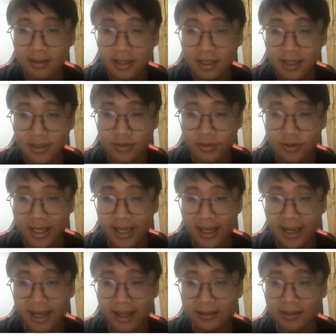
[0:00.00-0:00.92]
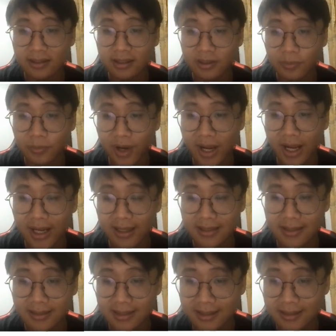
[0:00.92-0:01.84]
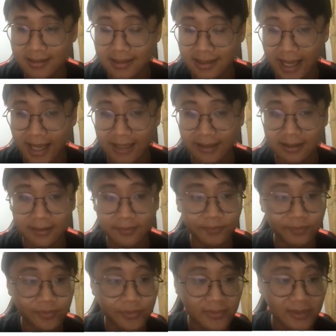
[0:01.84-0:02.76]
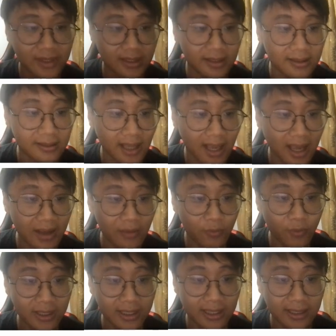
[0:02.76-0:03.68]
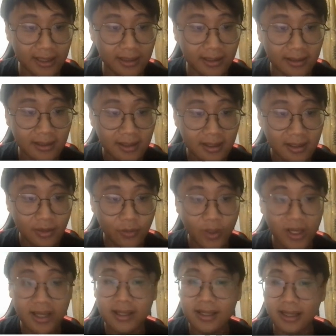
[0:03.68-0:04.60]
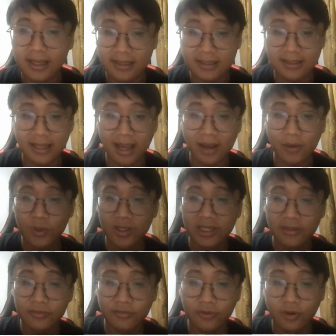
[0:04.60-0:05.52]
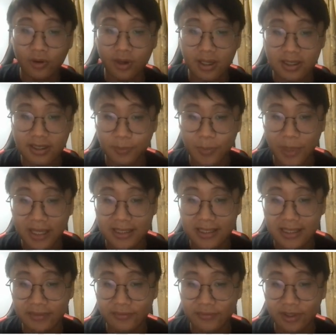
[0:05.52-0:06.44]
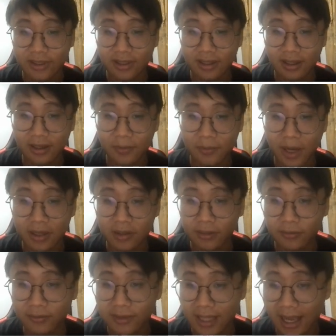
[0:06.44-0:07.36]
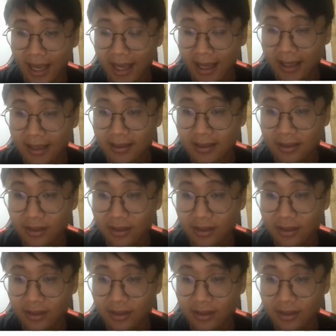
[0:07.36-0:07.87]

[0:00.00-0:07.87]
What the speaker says: A thread enter block state. The time waiting. When it's time waiting for a specific amount of time,